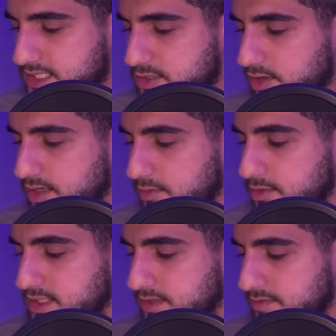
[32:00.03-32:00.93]
2 are the
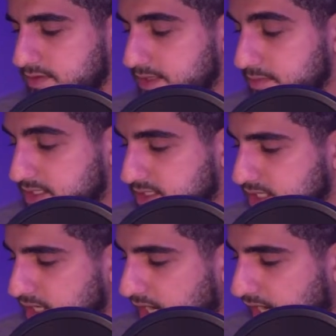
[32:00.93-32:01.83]
most significant bits.
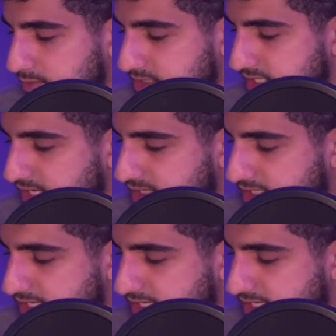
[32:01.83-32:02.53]
I'm saying that